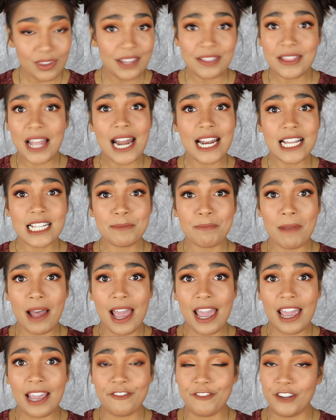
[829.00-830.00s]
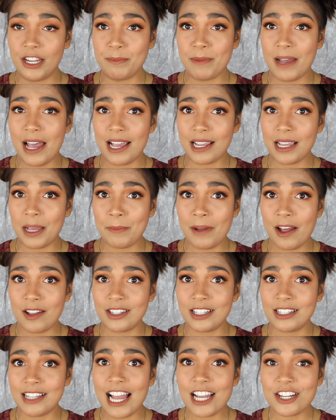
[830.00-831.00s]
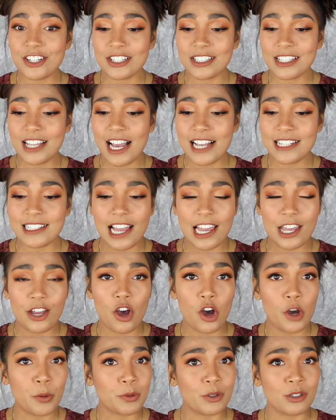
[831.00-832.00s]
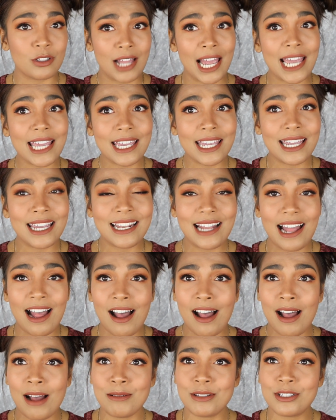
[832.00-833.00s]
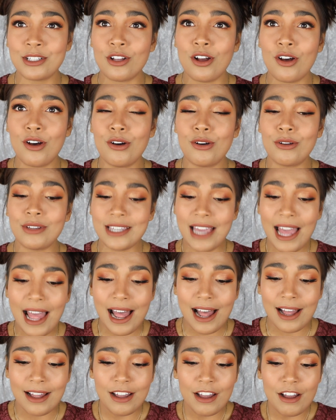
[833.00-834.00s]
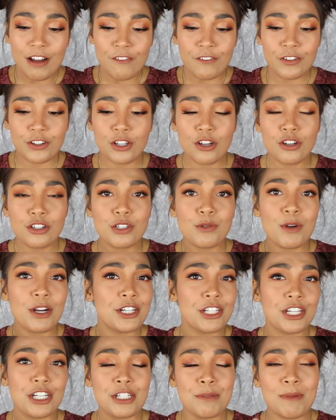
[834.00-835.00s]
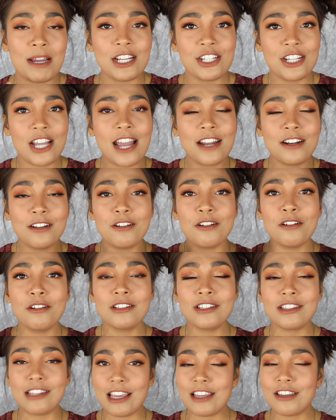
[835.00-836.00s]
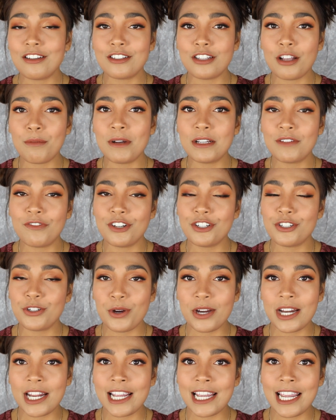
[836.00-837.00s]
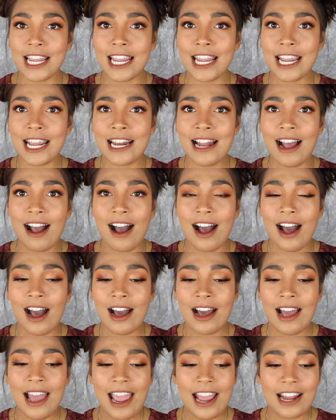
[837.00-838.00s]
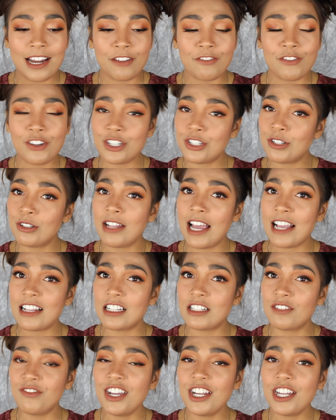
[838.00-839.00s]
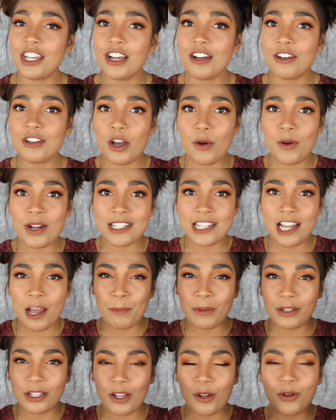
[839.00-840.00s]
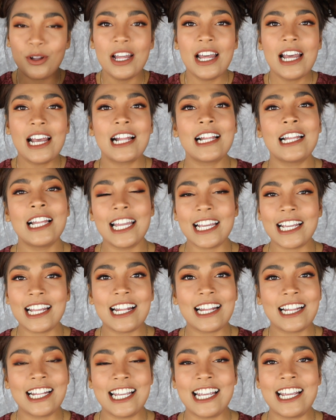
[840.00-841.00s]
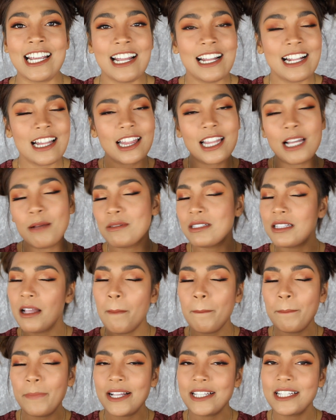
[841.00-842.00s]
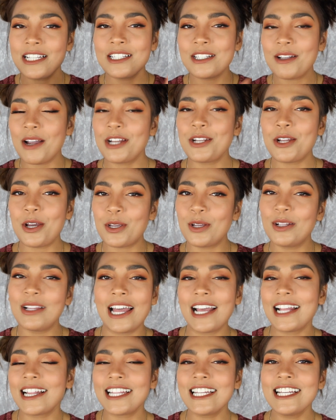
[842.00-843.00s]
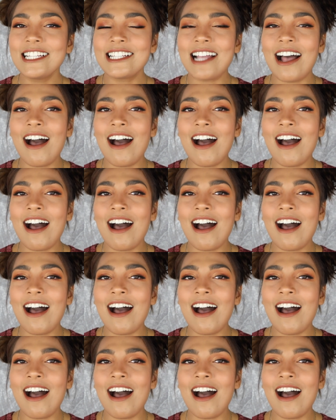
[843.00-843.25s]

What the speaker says: that is my feedback about the lashes, guys. I hope you like it. So yeah, for those who are new to my channel, thank you so much for joining in. And if you do like this video, go on down below, click the thumbs up button so I know you like this.